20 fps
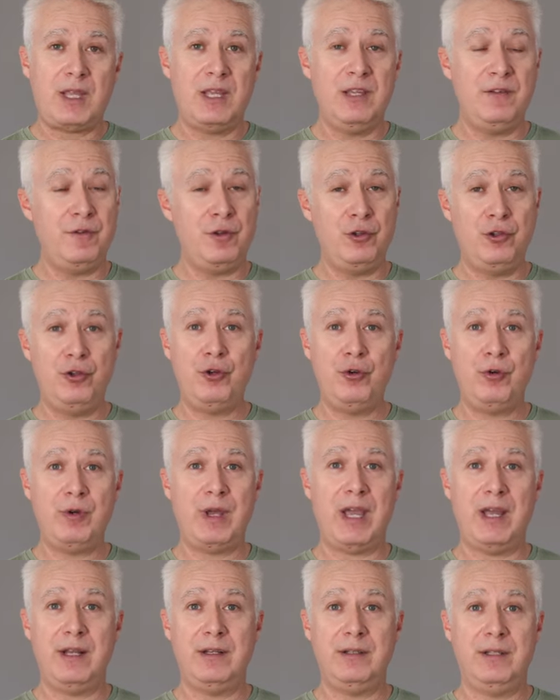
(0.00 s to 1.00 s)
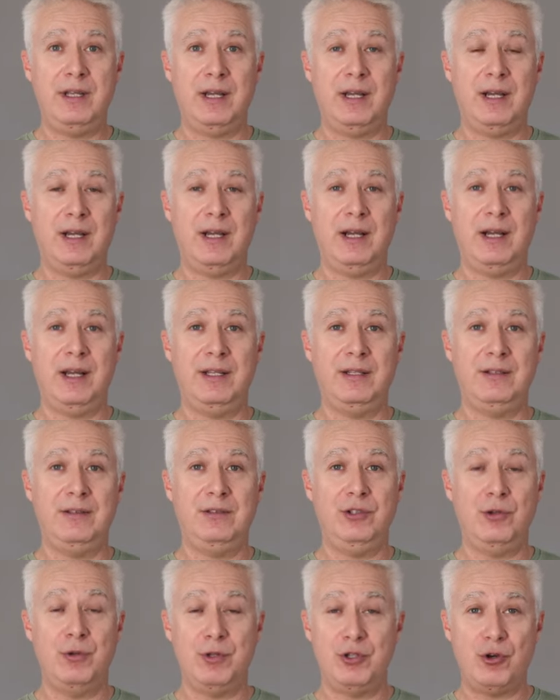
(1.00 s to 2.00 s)
if you do and, uh,
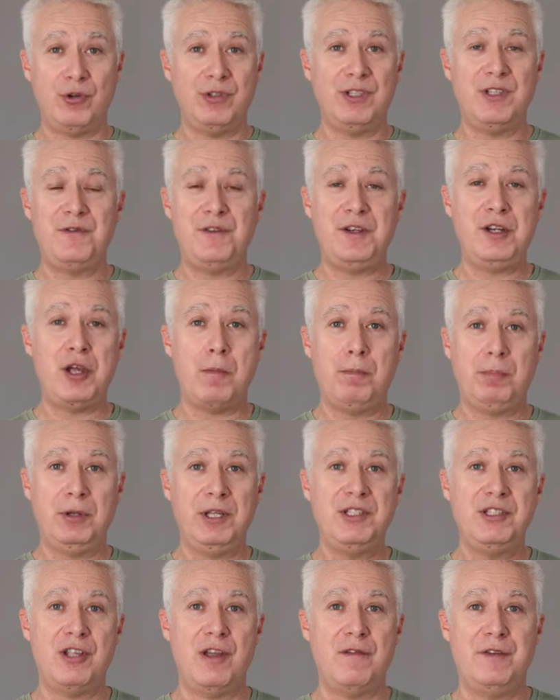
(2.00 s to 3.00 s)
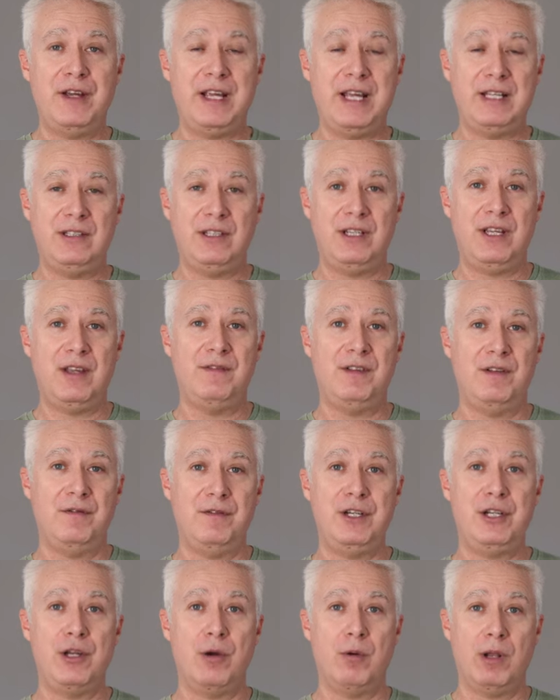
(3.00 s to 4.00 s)
and you enjoyed this video, please don't forget to give the
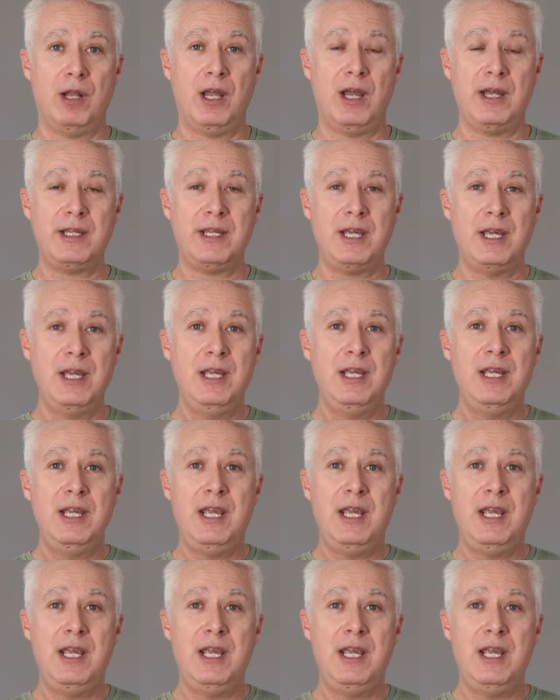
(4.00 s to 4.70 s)
video a like.